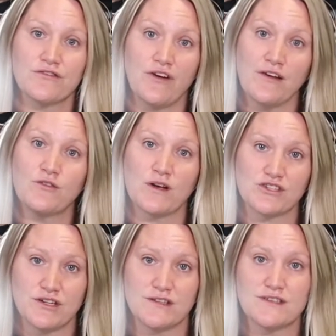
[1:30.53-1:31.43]
the five
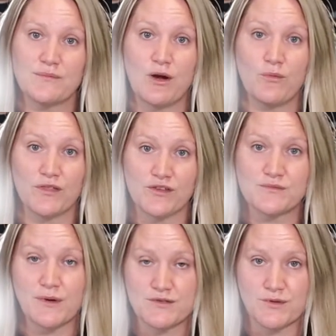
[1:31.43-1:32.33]
questions about what
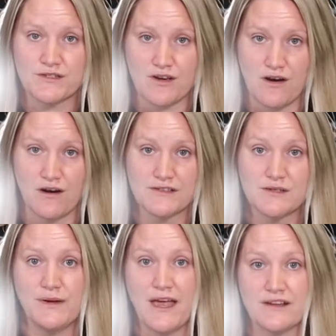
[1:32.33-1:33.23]
those buzzwords are
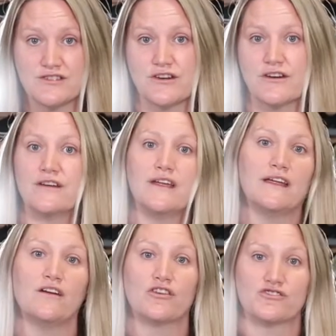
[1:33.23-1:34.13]
to be entered
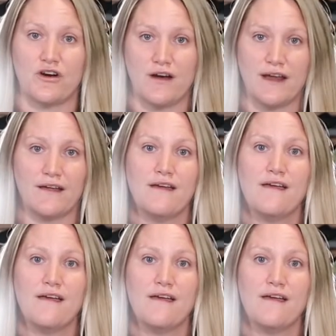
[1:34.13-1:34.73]
in our drawing.